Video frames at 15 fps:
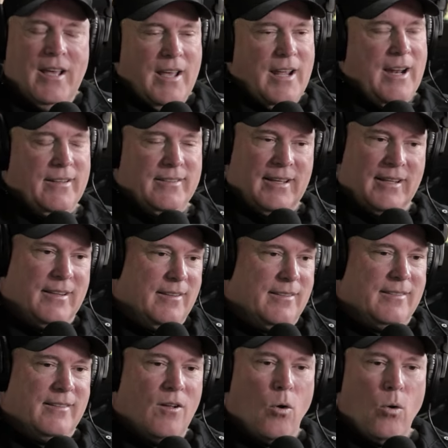And it has like
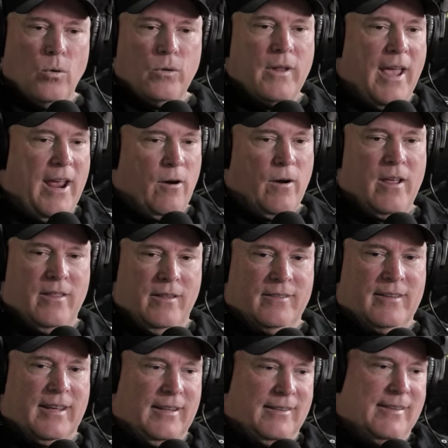this whole area
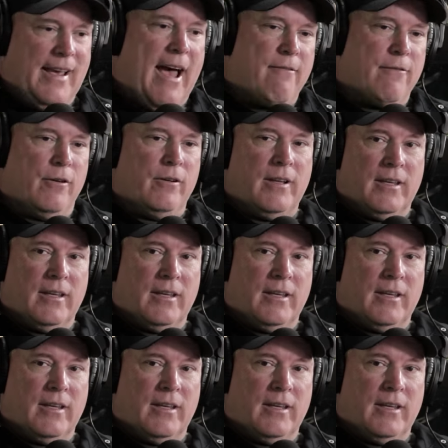that's like a tavern.